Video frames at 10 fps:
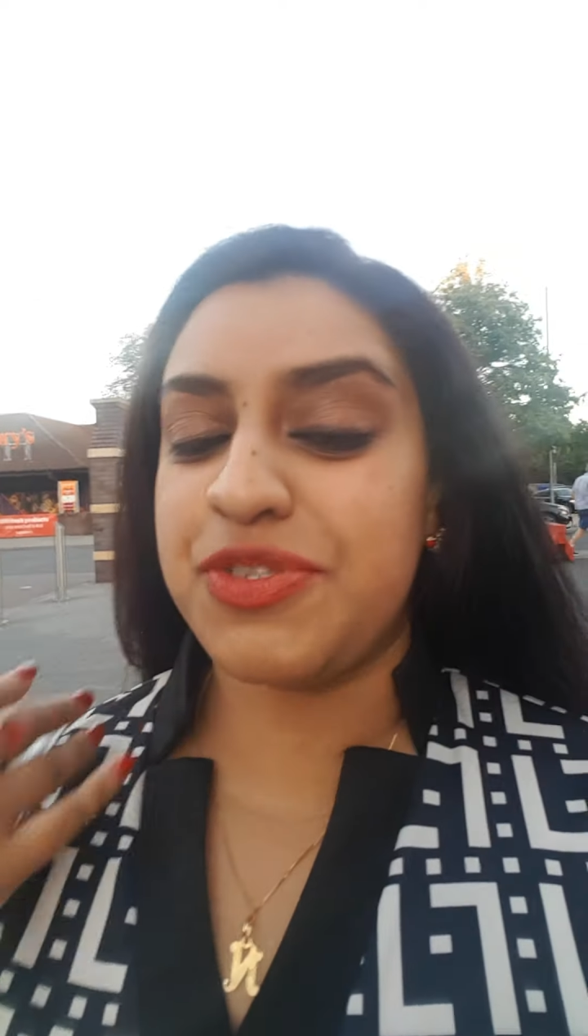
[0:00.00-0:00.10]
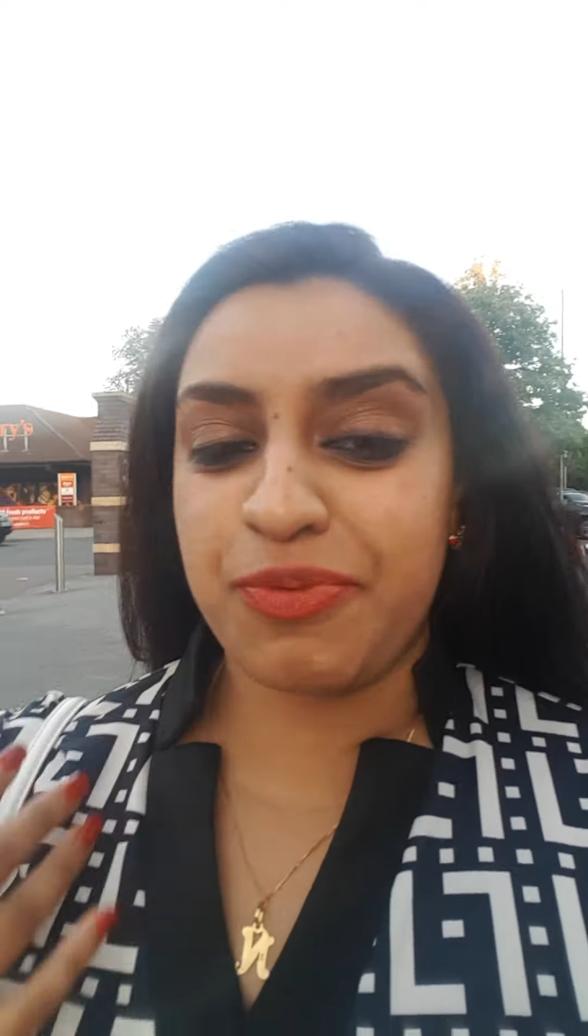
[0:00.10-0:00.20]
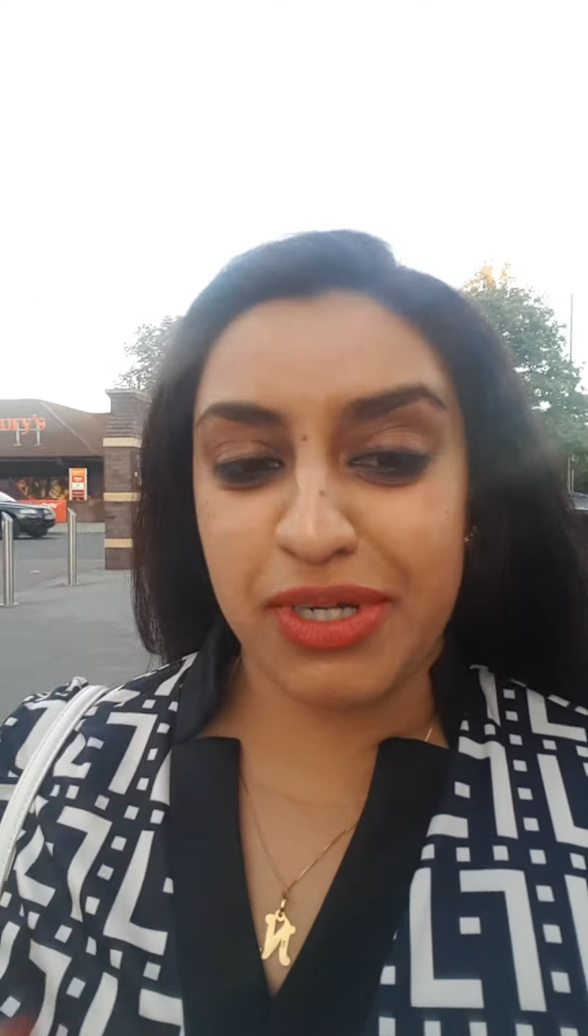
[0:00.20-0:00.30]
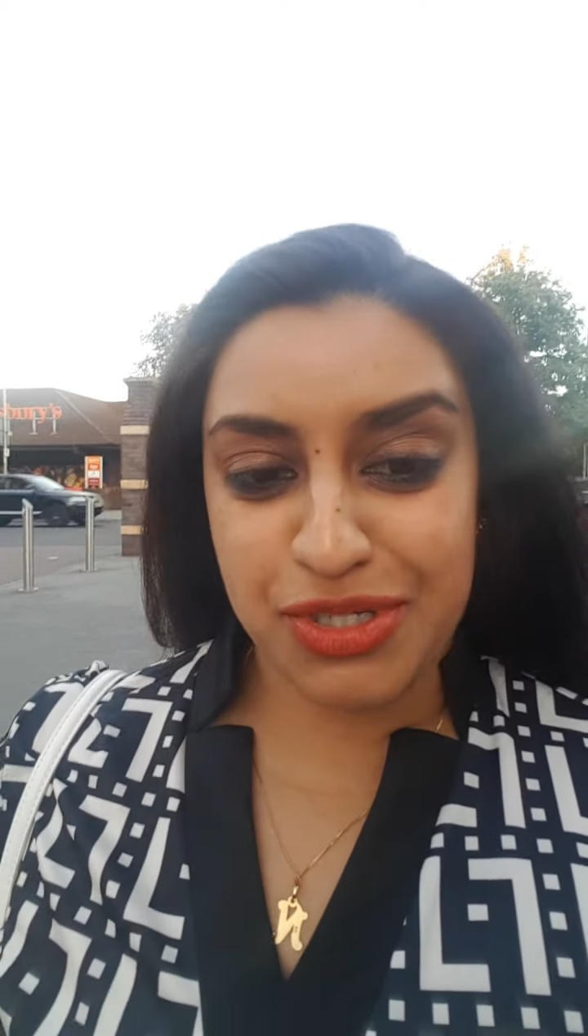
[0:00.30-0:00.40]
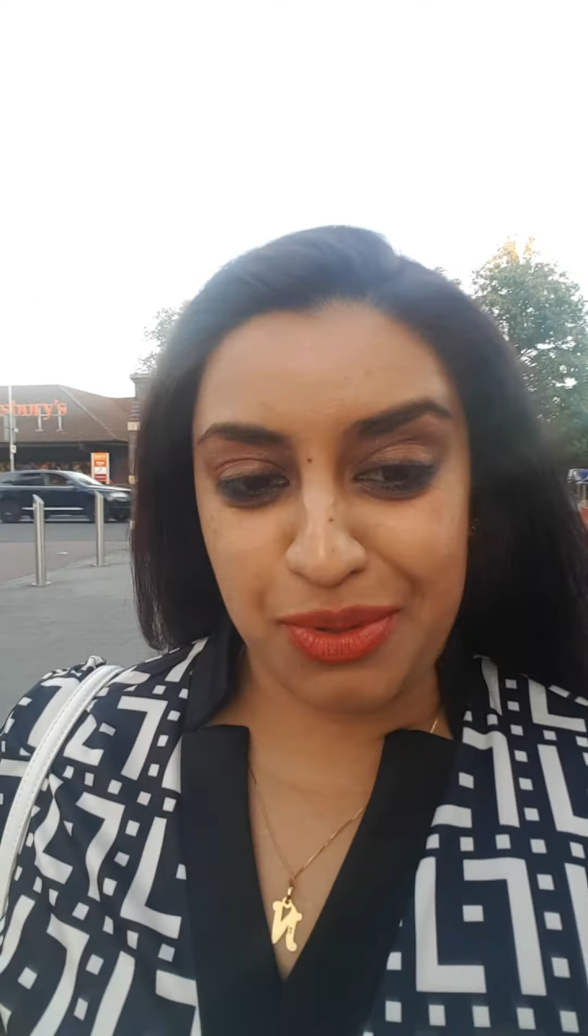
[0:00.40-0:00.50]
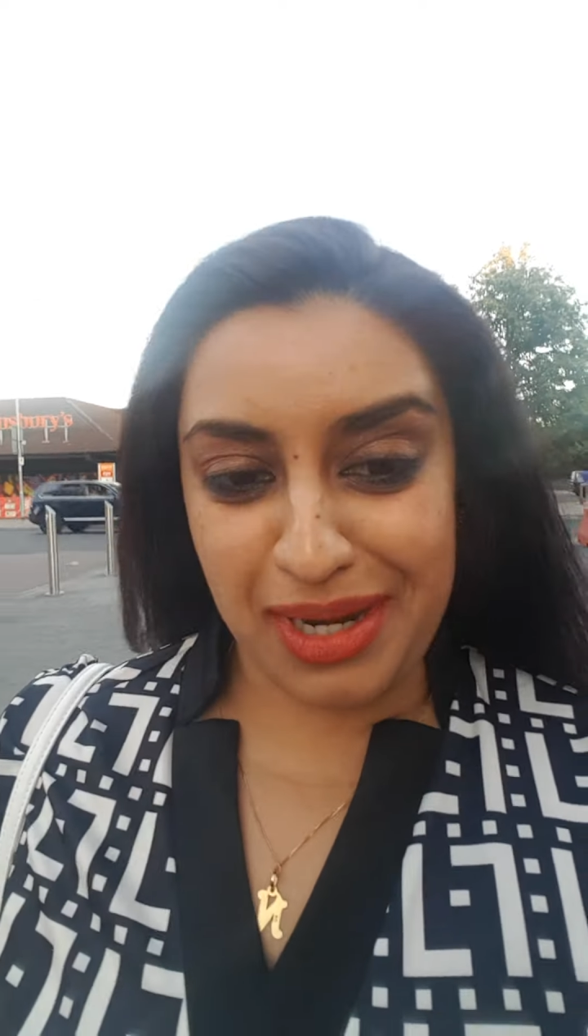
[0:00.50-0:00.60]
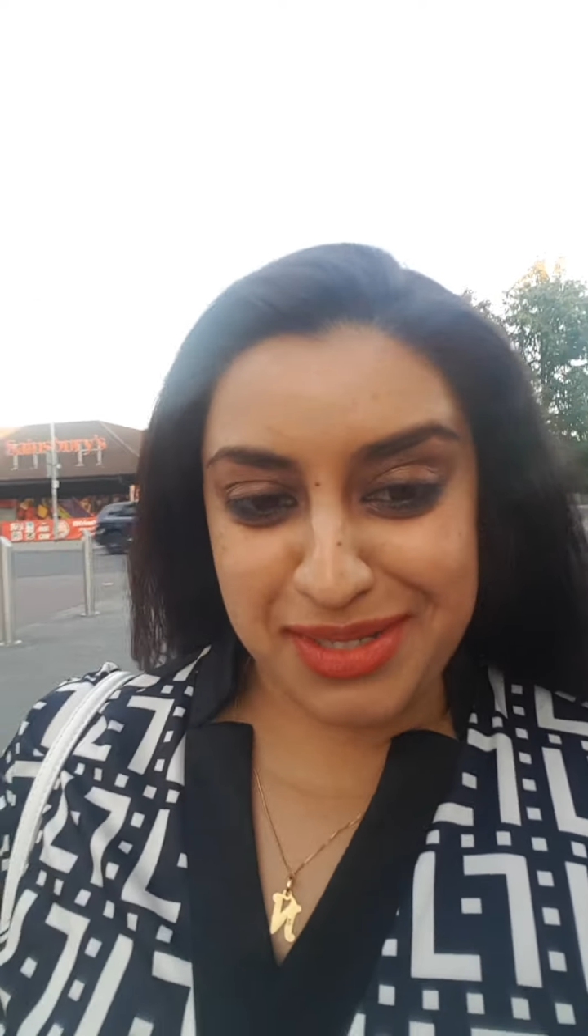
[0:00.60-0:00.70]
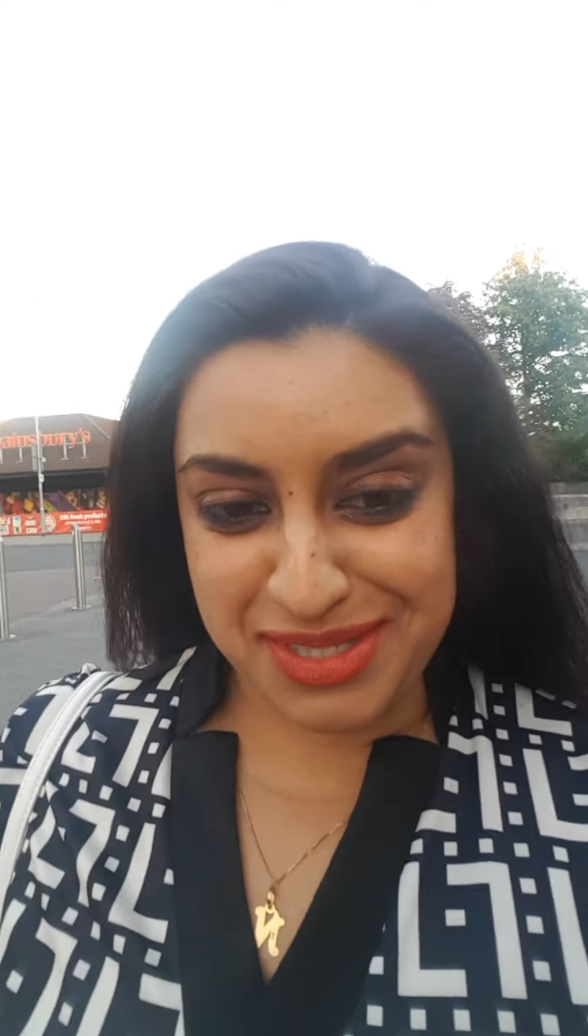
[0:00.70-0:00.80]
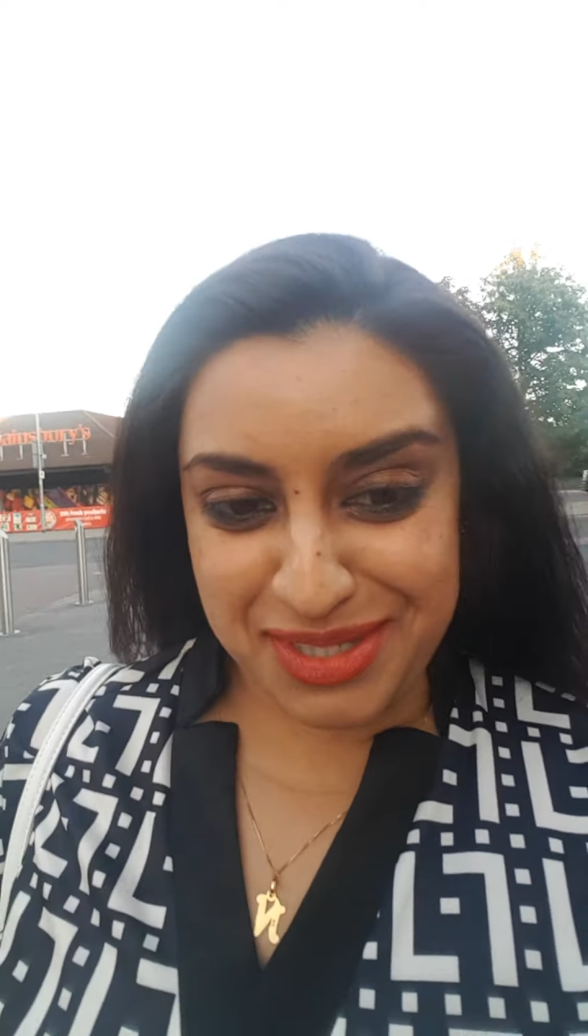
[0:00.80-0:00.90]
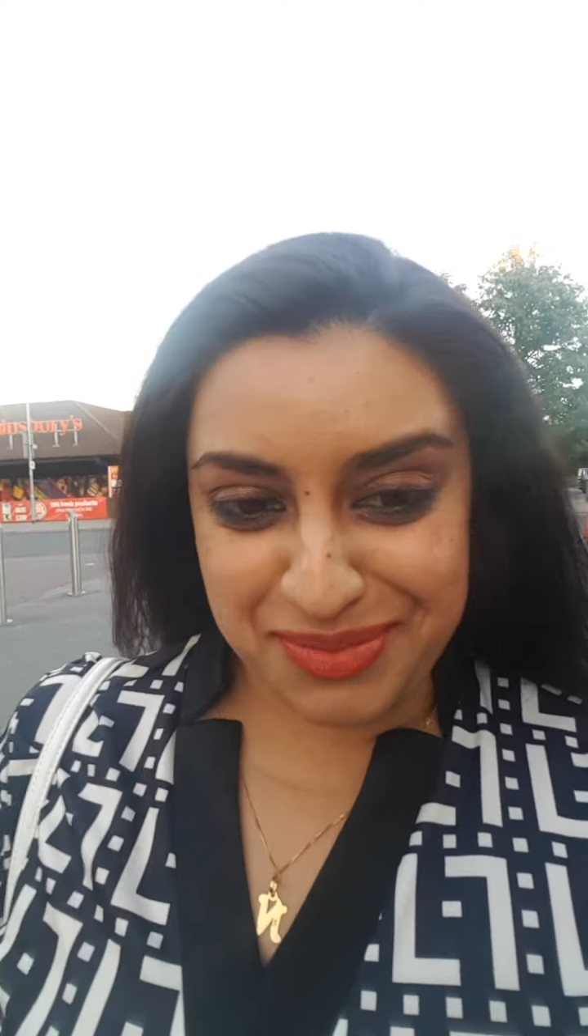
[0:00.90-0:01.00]

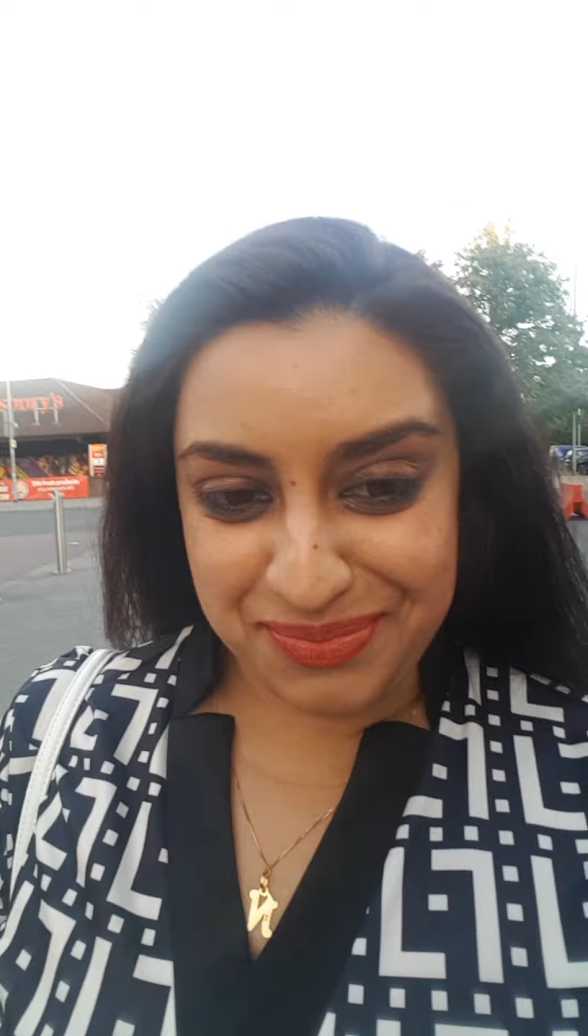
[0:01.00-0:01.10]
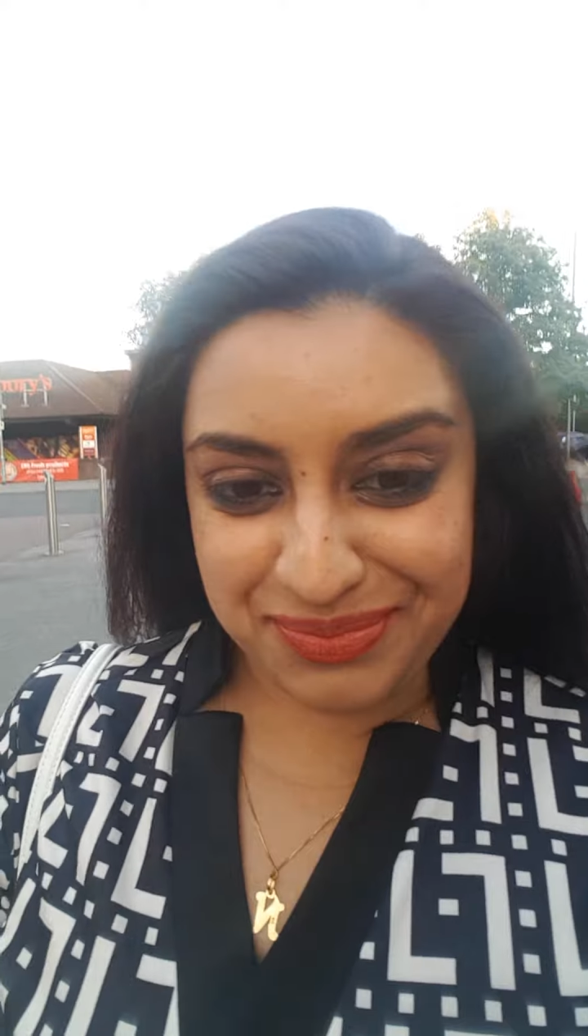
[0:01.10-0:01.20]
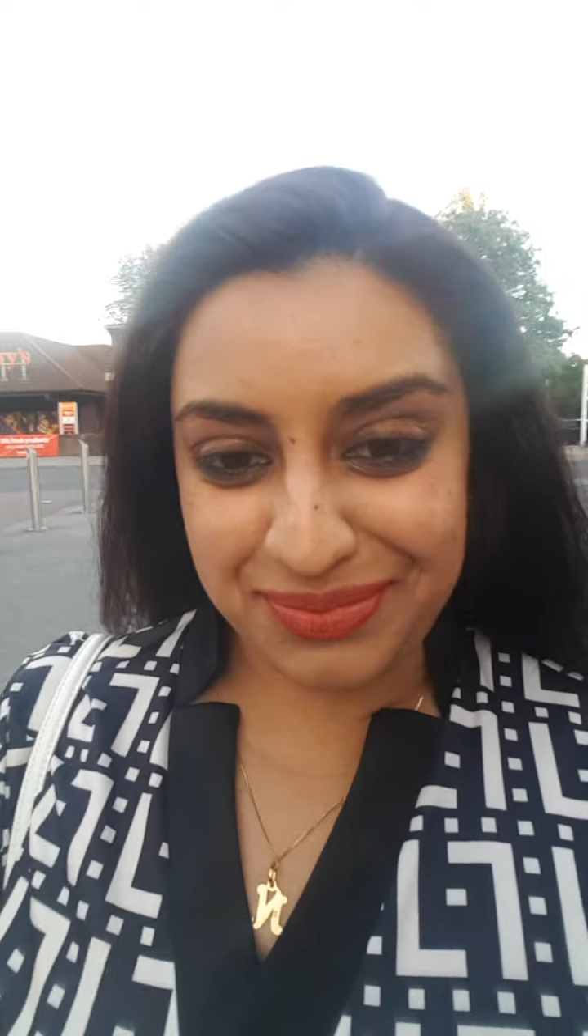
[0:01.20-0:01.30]
spirituality